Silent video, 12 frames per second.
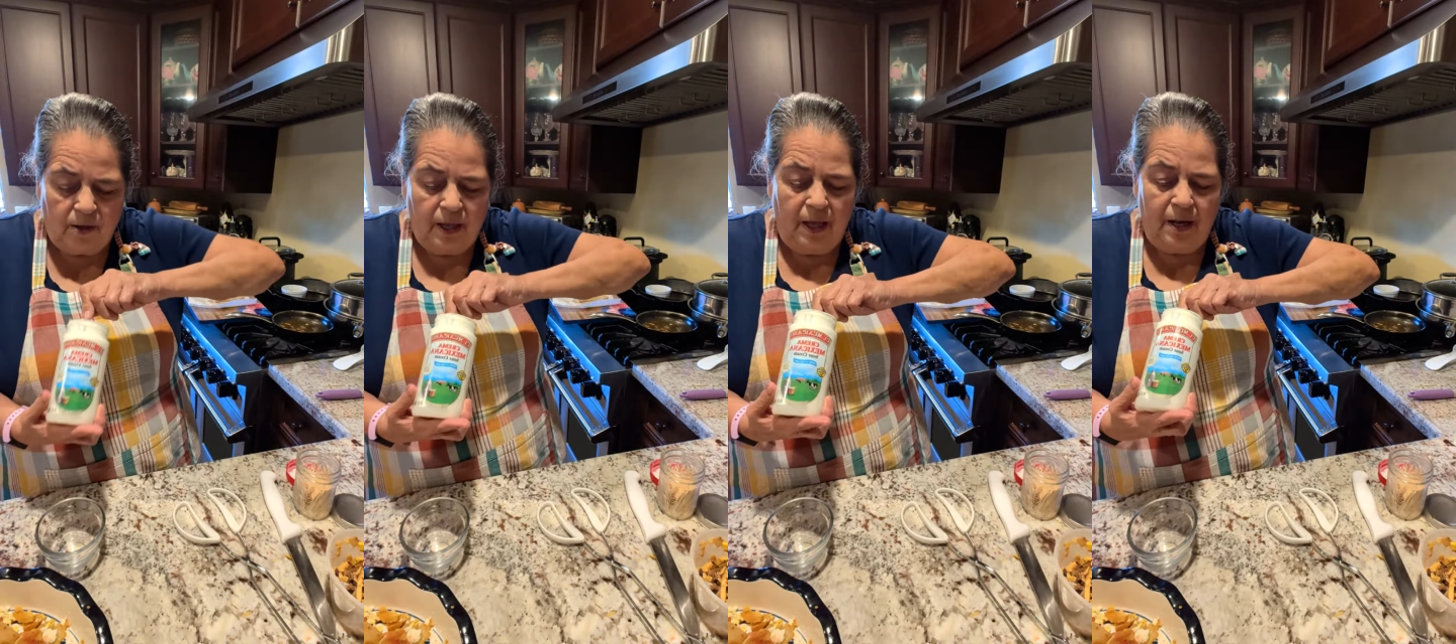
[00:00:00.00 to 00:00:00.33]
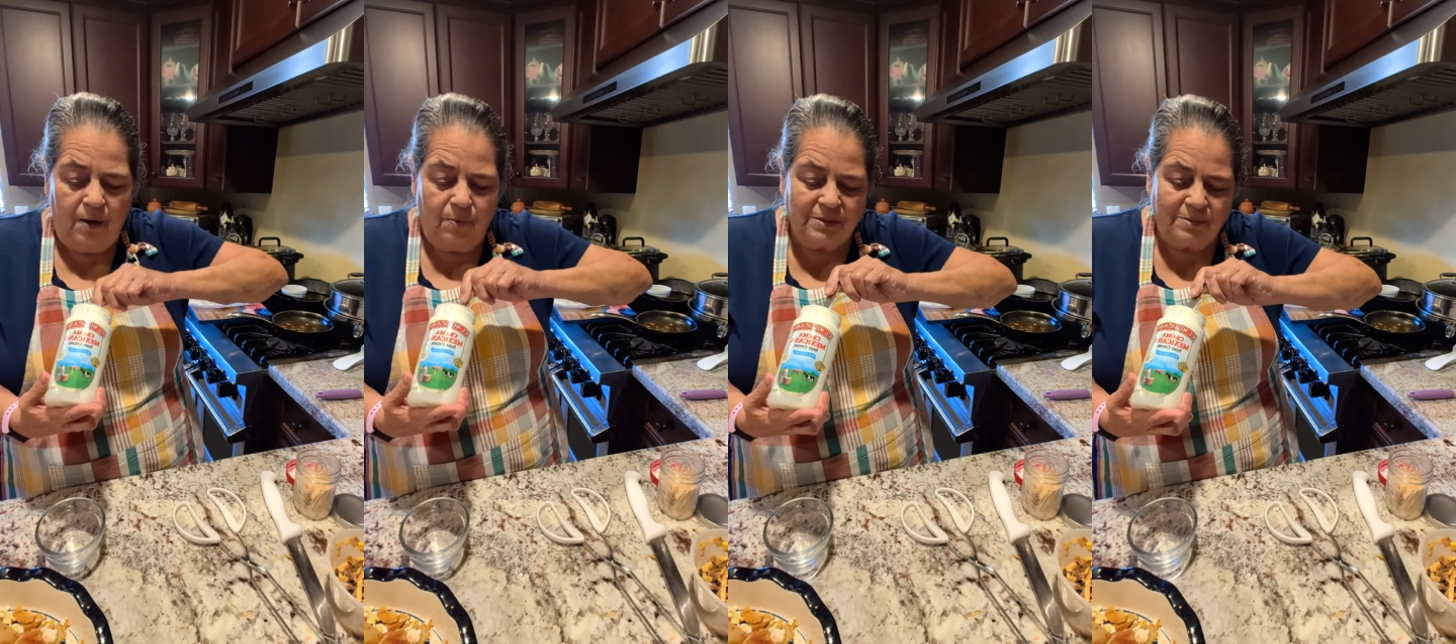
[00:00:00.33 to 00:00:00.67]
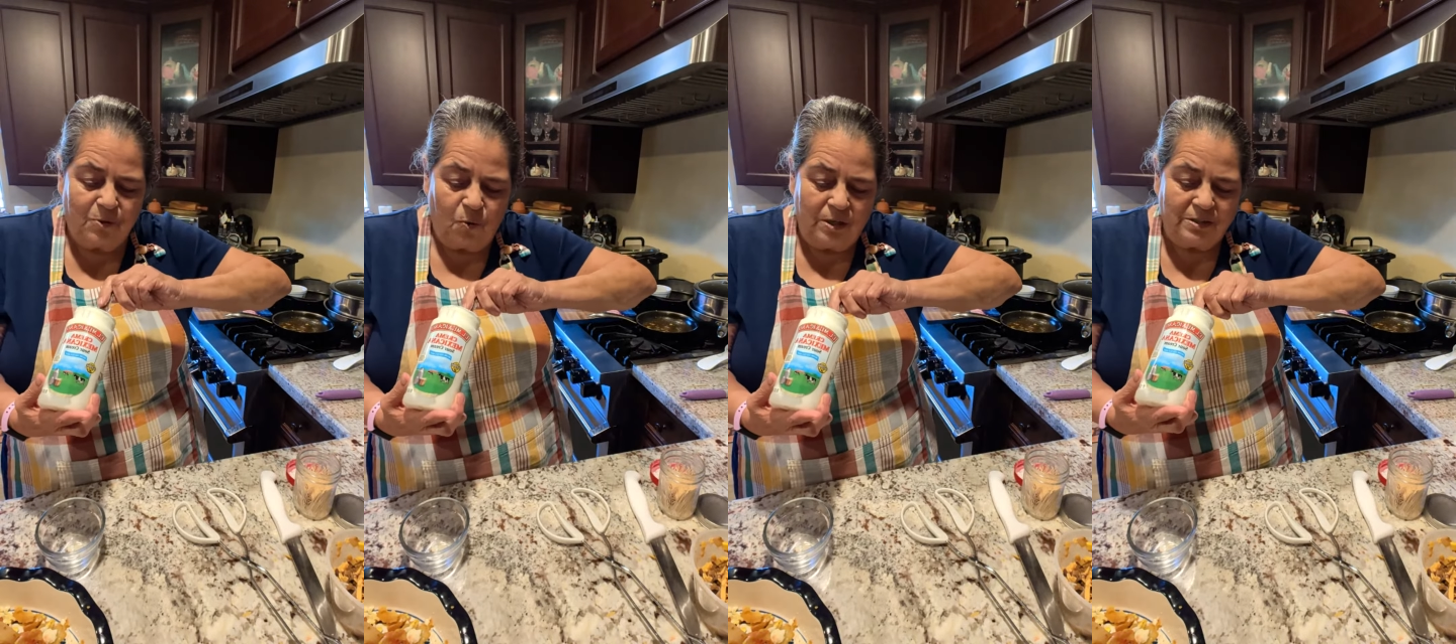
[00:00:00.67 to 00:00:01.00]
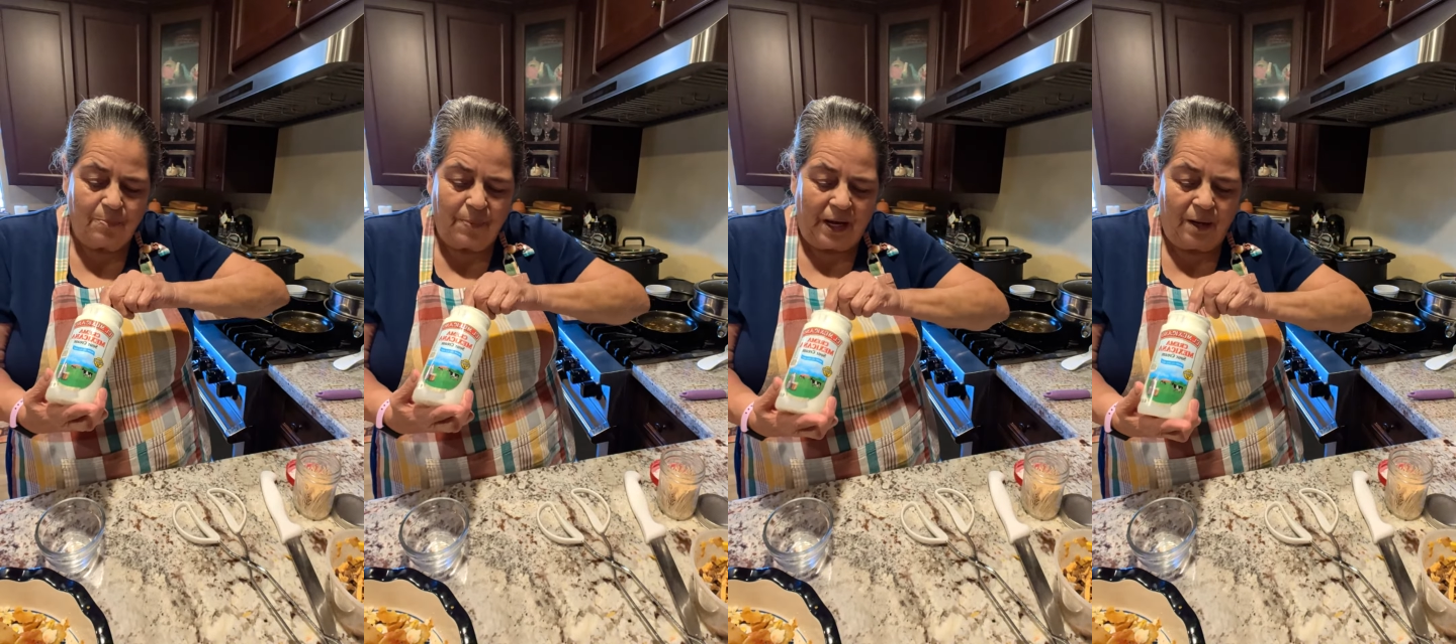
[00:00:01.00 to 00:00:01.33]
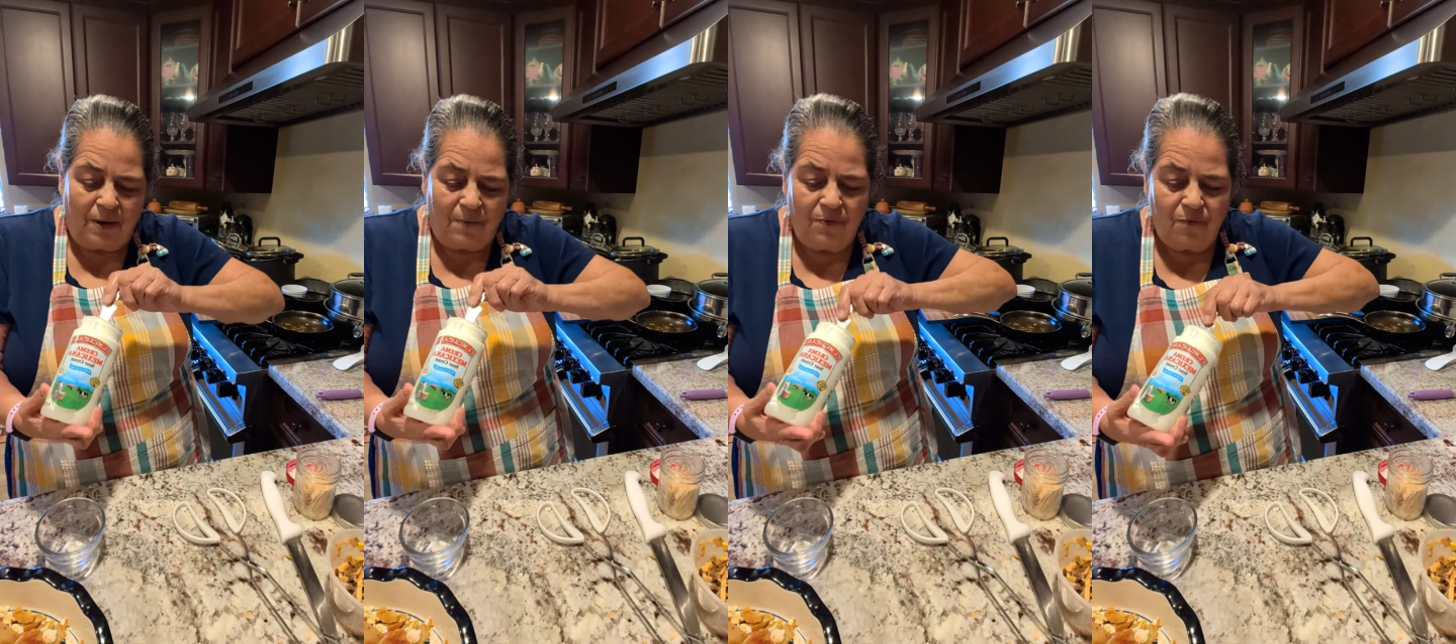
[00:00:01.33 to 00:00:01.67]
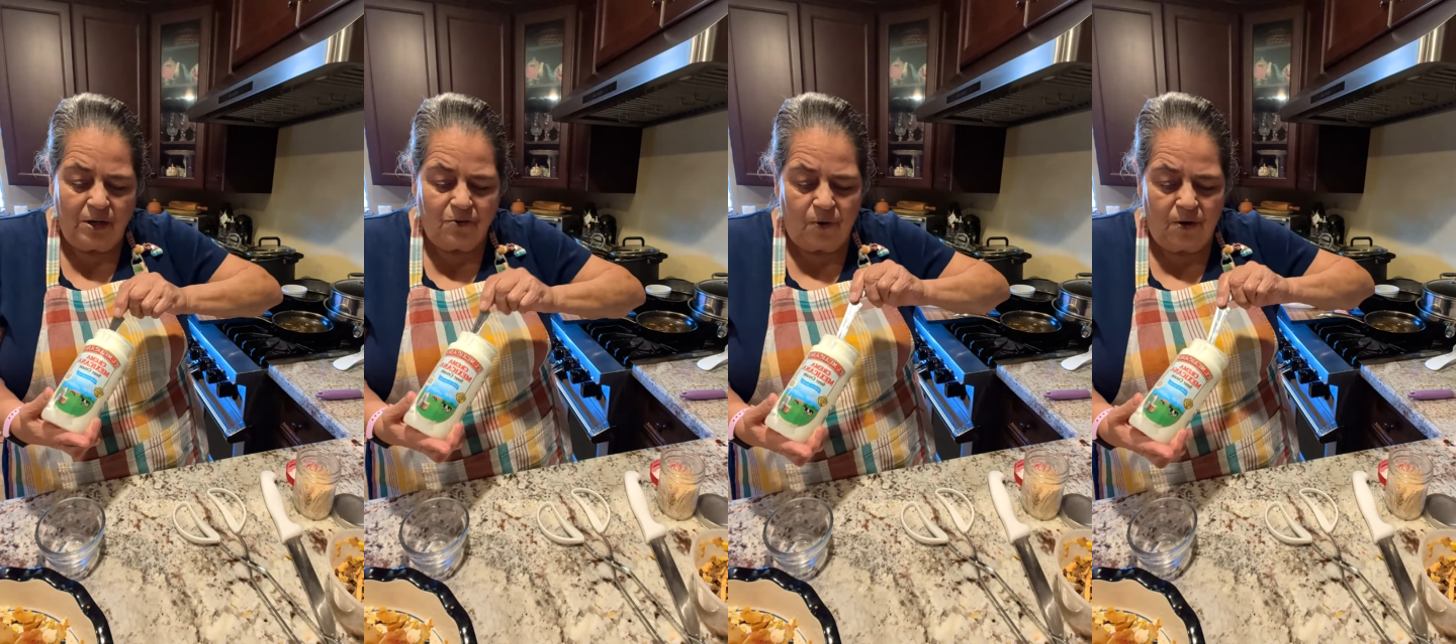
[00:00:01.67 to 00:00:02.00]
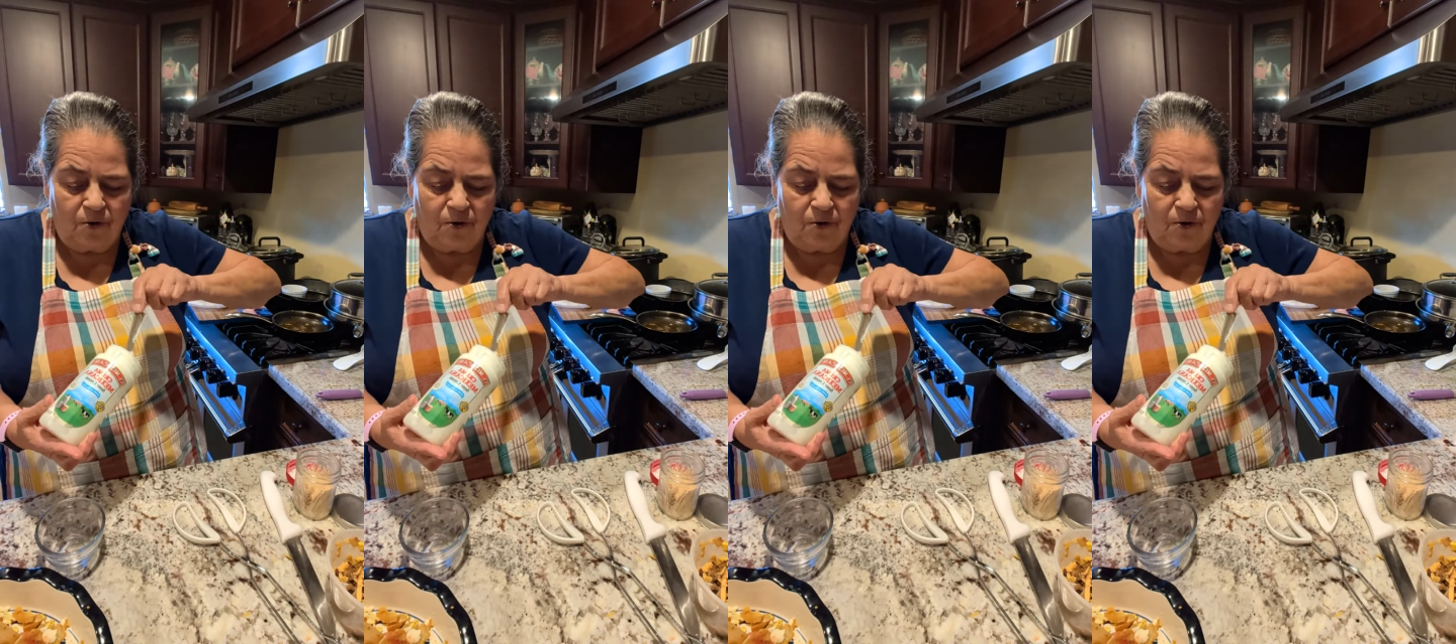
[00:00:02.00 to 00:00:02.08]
and it was towards the back of my refrigerator,